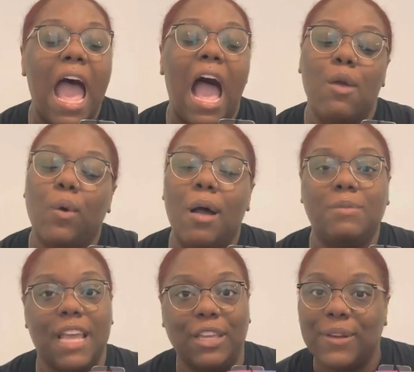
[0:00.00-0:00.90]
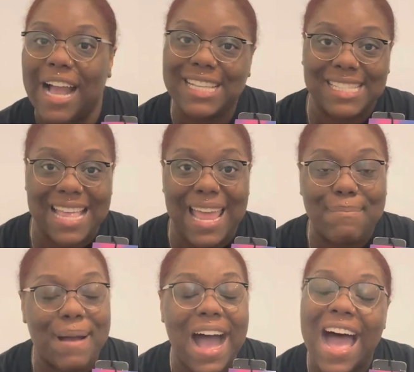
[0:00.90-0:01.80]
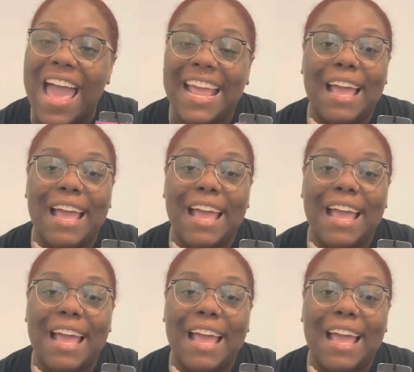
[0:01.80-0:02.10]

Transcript: I will update you guys then, but I